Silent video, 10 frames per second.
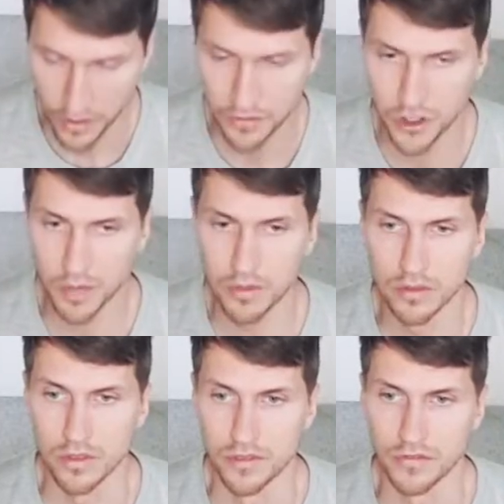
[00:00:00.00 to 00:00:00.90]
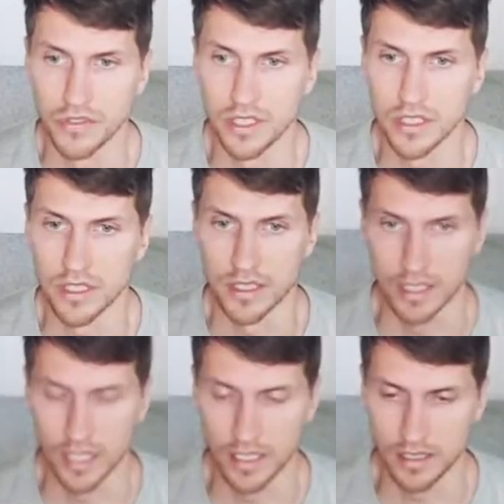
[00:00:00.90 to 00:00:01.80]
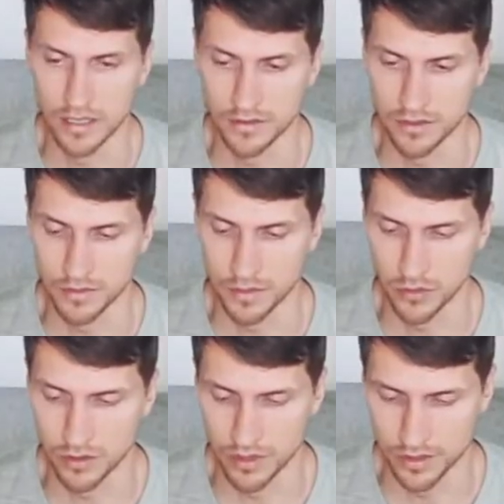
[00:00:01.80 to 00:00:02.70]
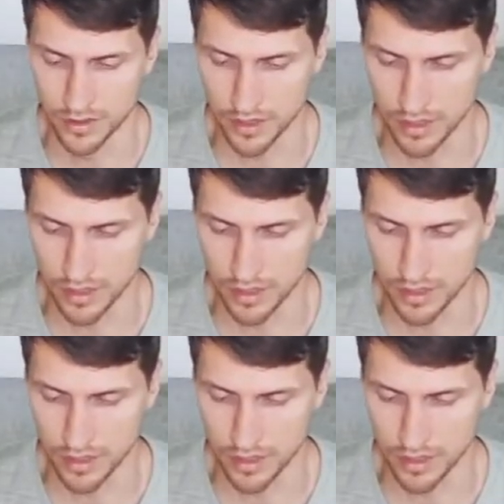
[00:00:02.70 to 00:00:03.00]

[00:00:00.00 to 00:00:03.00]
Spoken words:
you have trouble feeling anything from the mudras,